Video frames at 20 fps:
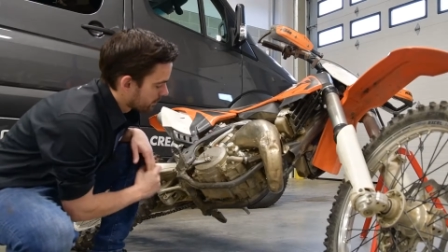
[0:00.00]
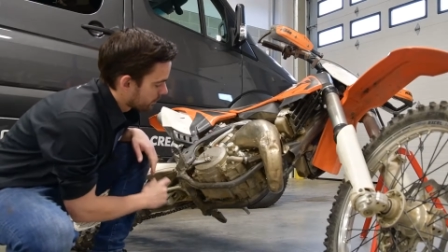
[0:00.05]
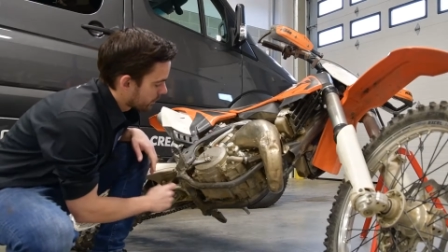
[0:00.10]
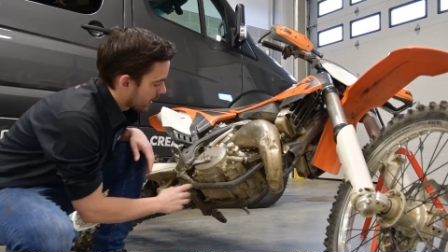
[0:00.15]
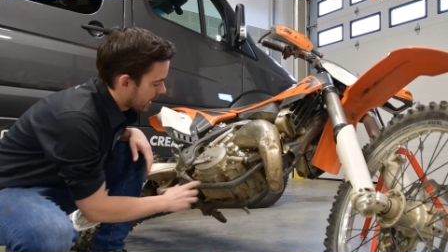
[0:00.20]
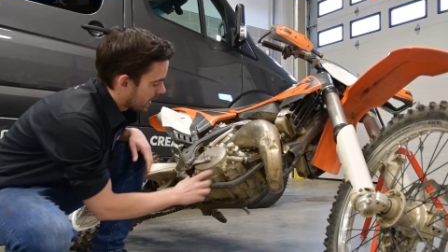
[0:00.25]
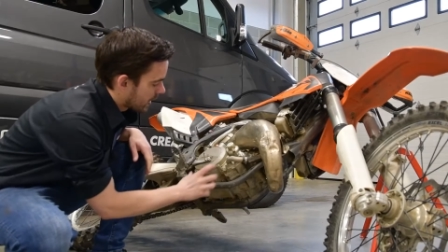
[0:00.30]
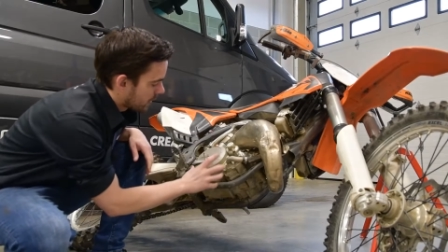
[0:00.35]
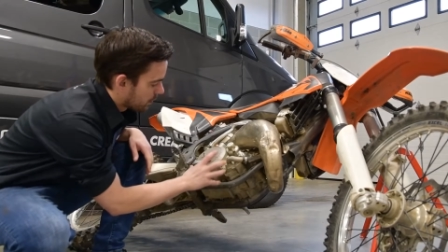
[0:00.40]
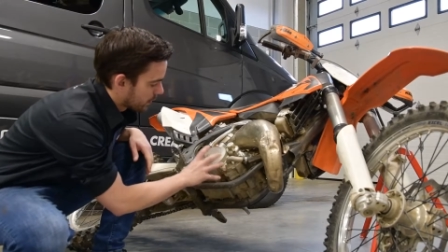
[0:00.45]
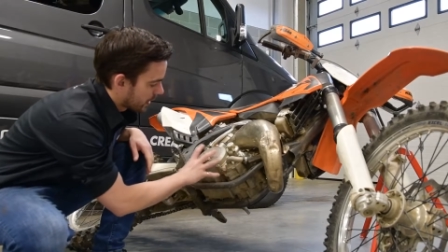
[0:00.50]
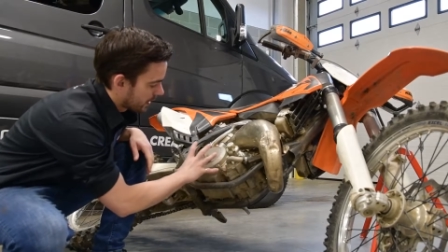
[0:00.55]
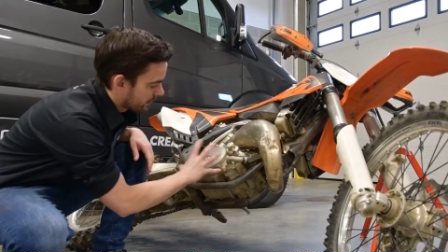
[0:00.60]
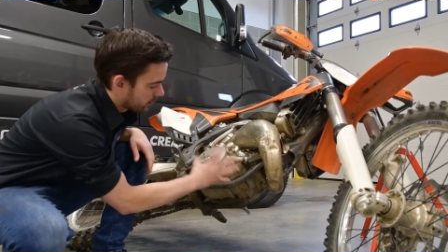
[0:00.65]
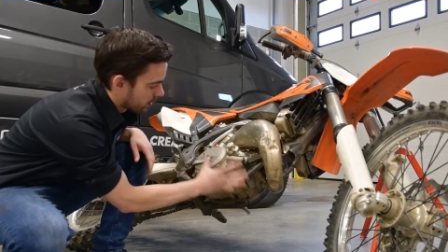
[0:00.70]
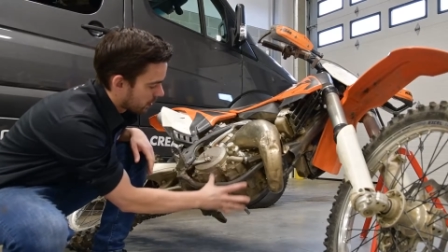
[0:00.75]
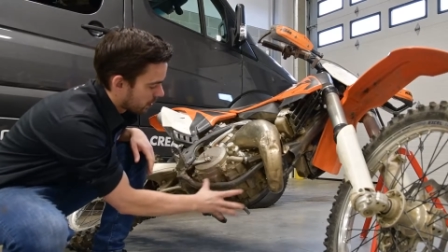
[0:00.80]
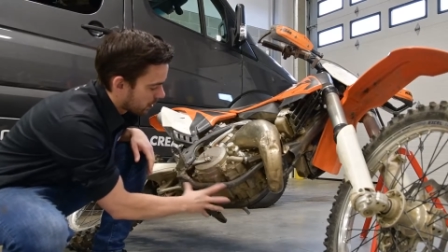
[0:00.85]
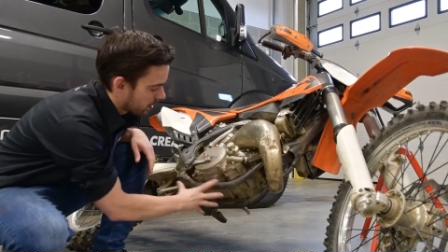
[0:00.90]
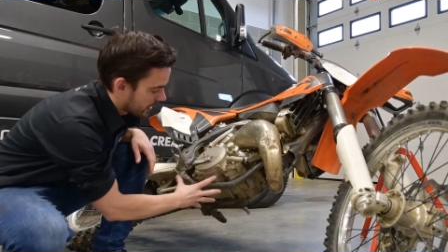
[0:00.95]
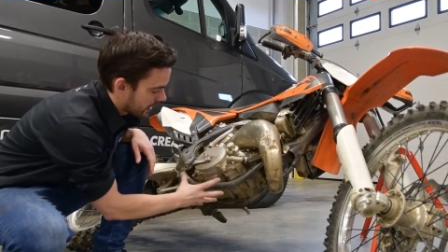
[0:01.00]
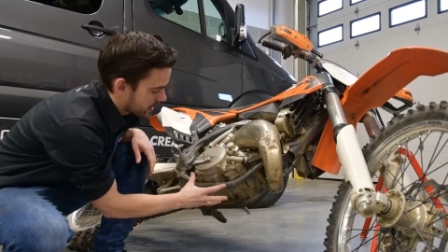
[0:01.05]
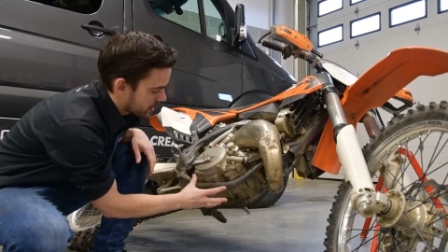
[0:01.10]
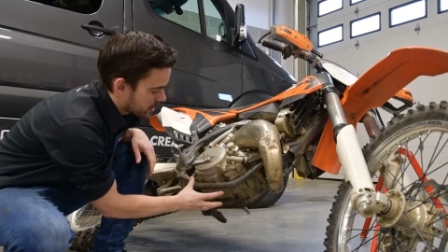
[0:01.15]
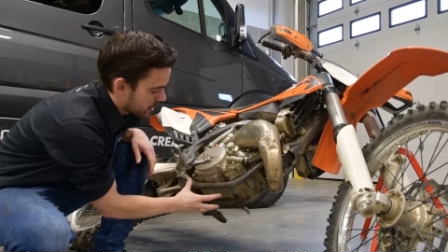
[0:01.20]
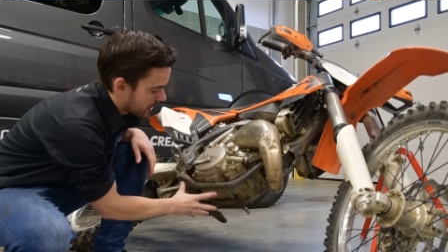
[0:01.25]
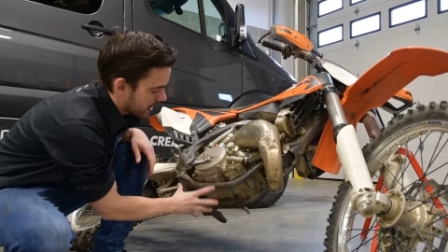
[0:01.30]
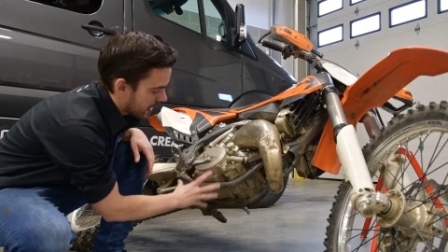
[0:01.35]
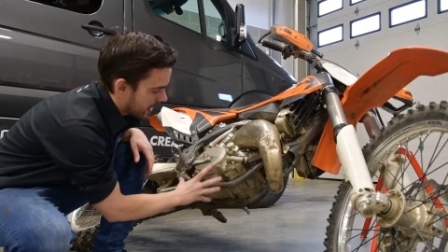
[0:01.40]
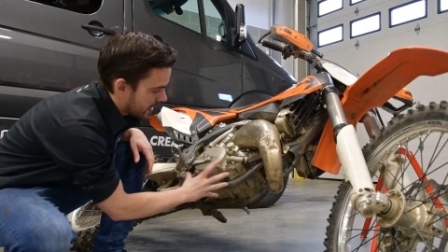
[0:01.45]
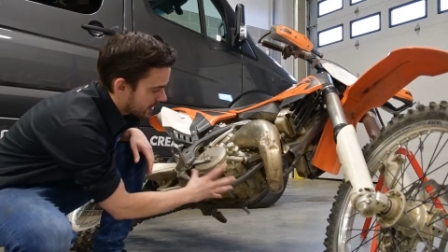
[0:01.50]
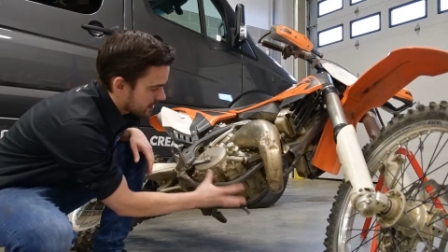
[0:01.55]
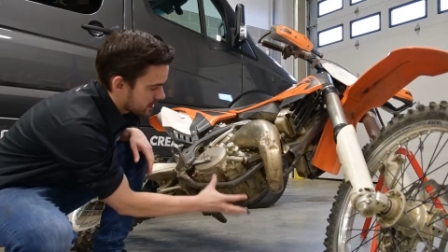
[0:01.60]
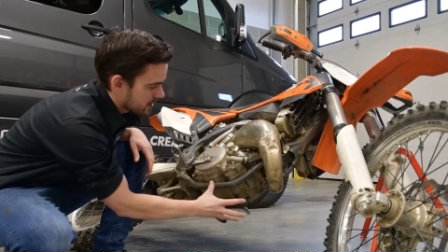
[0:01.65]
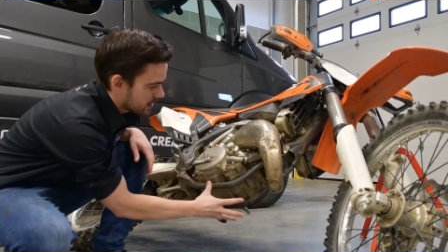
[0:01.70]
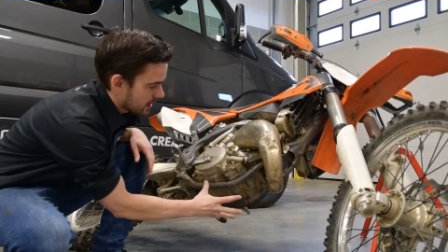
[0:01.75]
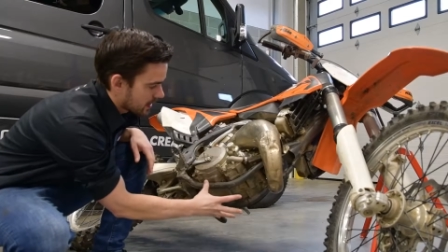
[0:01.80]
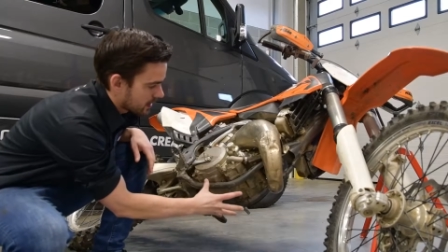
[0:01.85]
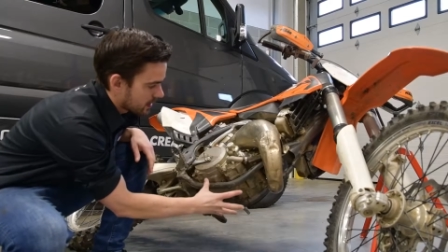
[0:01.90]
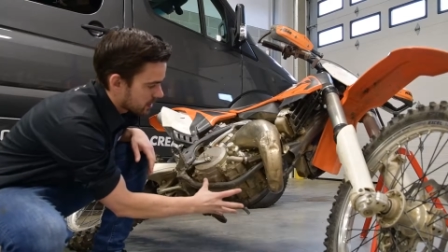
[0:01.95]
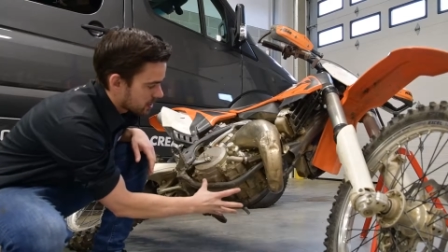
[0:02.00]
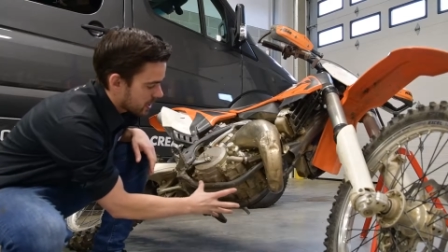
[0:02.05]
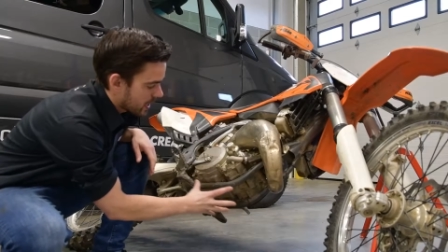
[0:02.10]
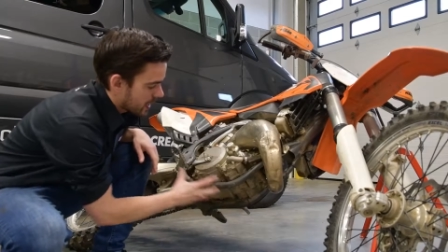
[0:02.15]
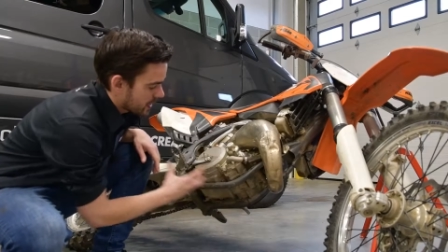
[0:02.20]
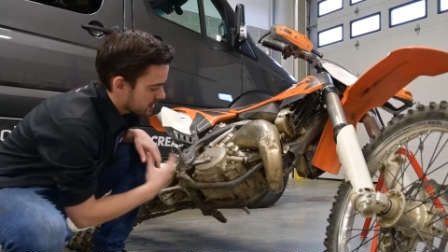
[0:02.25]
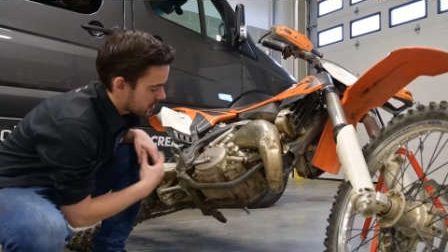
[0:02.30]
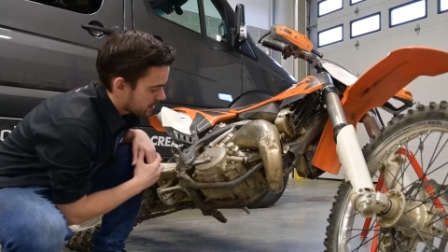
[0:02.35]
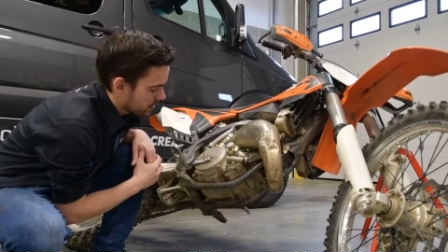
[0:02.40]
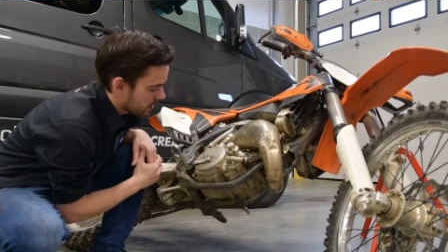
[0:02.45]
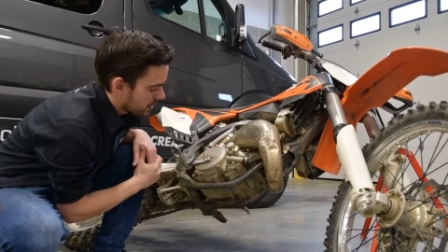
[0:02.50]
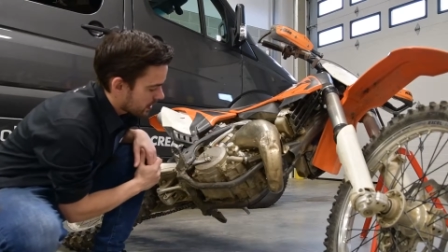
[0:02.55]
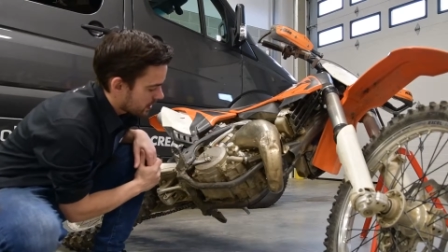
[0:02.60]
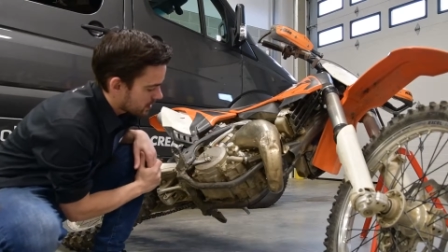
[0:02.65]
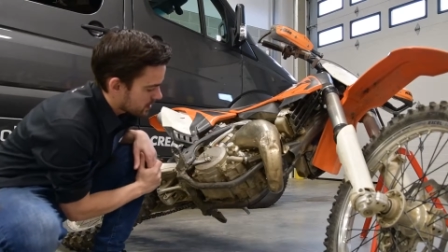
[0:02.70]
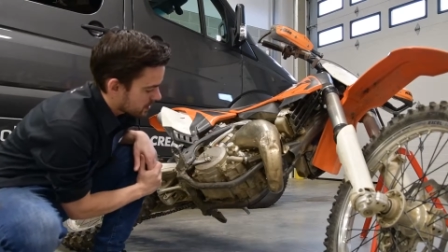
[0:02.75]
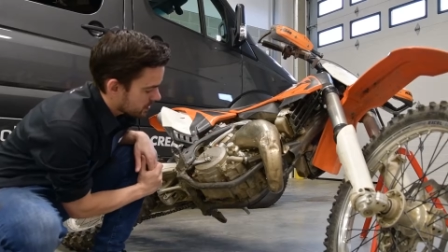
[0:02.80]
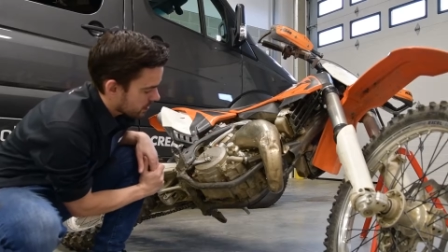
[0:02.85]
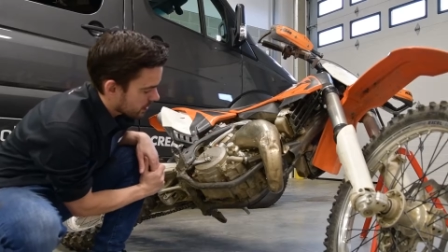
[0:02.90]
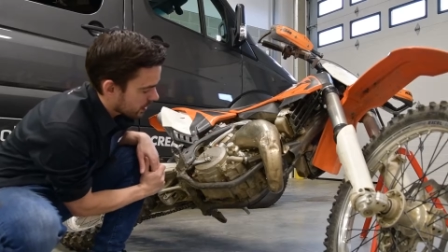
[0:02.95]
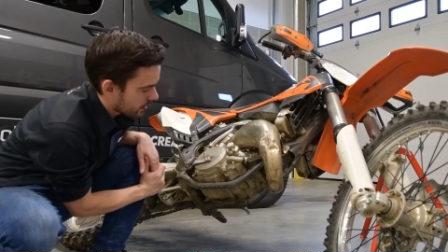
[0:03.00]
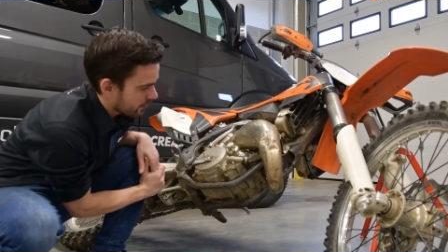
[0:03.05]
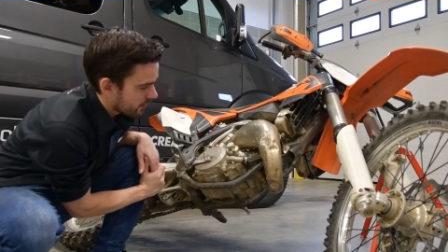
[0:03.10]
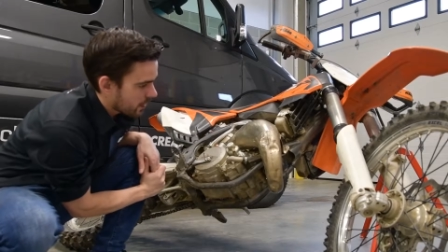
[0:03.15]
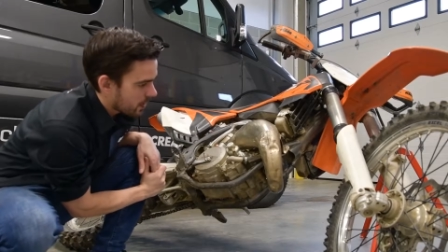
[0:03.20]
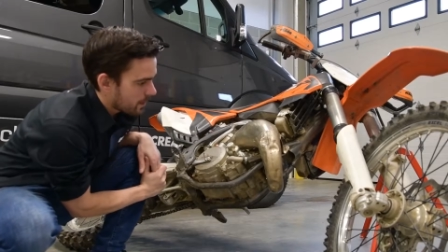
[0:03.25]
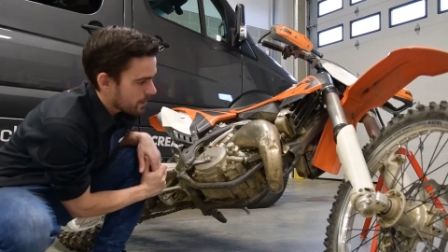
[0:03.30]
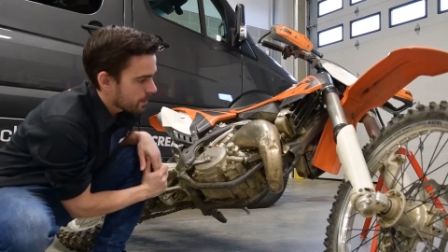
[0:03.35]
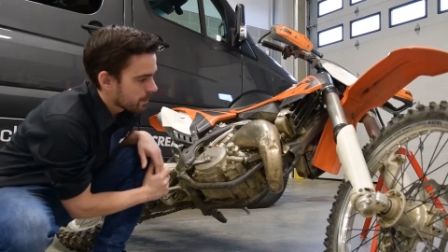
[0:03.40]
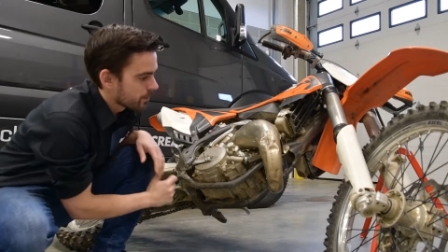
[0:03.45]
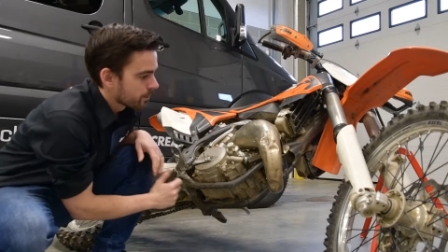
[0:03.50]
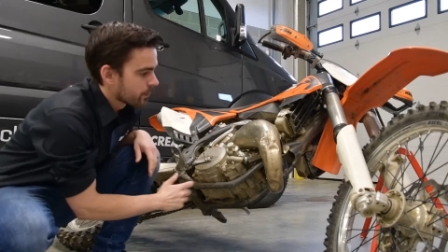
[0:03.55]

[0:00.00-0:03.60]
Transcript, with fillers: Um, we have the whole engine case and the chassis rails to work from.